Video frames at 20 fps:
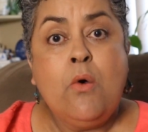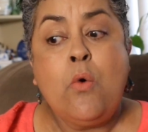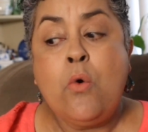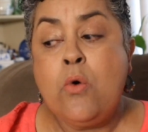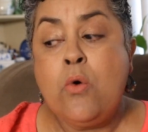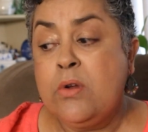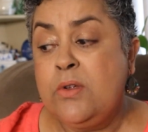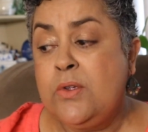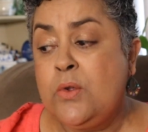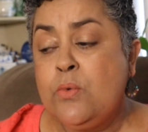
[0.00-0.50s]

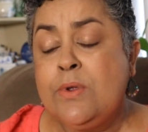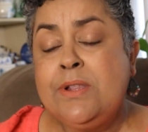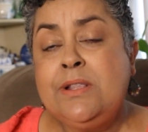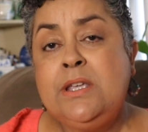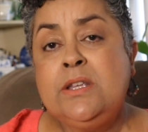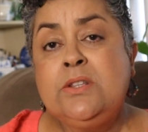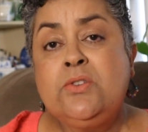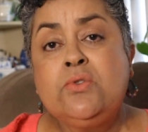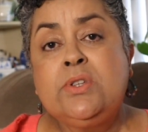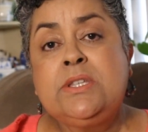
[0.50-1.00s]
Or are you
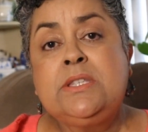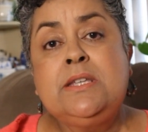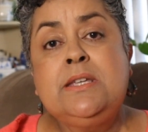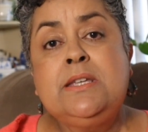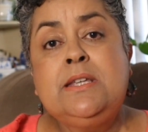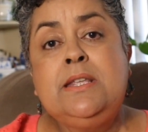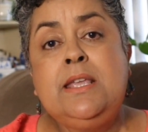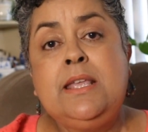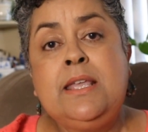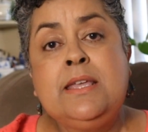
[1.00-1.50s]
really
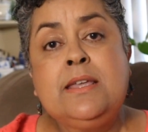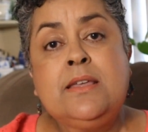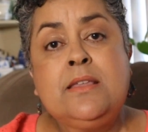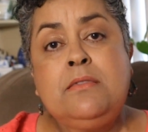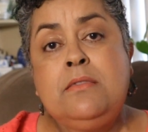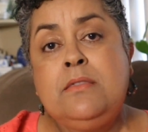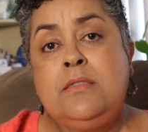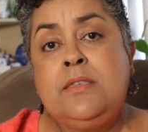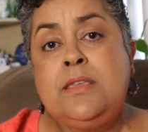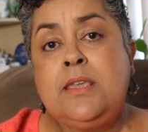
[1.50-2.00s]
interested
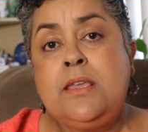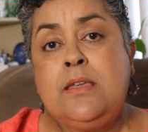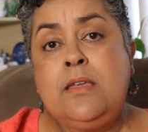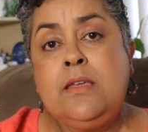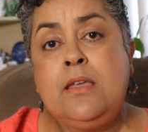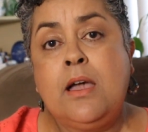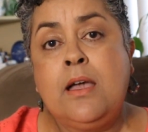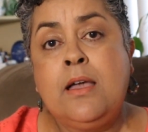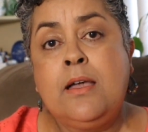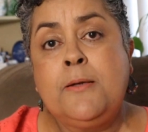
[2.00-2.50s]
in
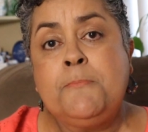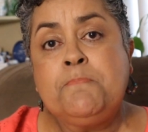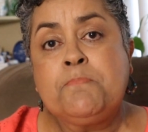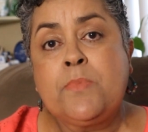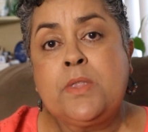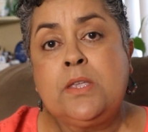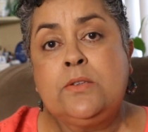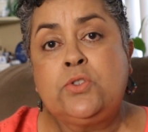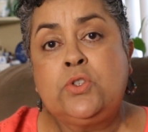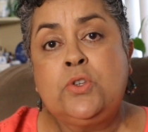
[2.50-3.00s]
the um,
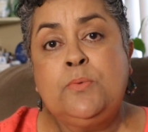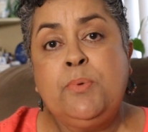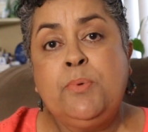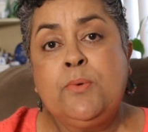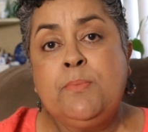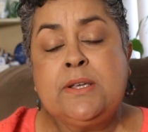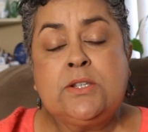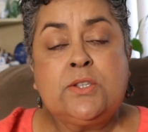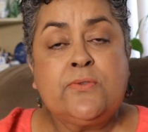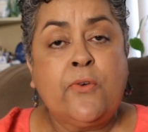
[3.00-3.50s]

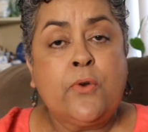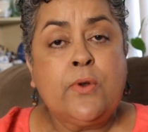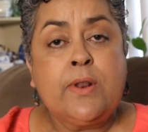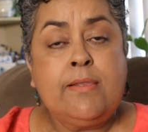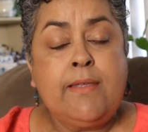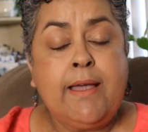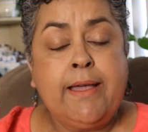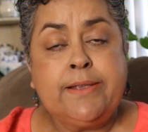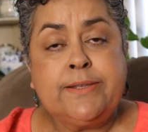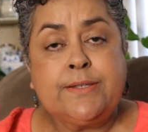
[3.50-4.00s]
Supermix
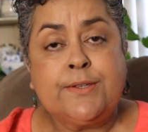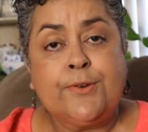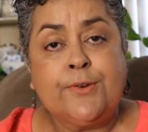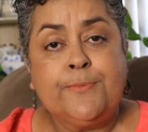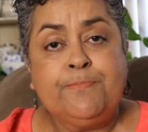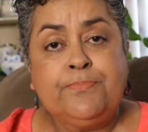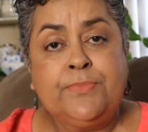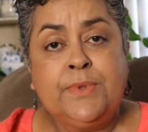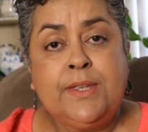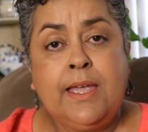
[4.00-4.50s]
fertilizer,
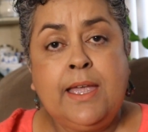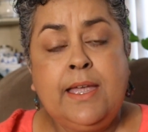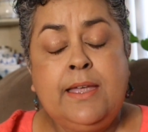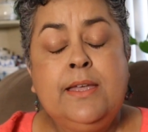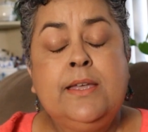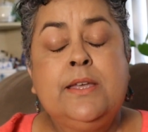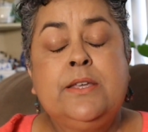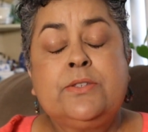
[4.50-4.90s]
okay?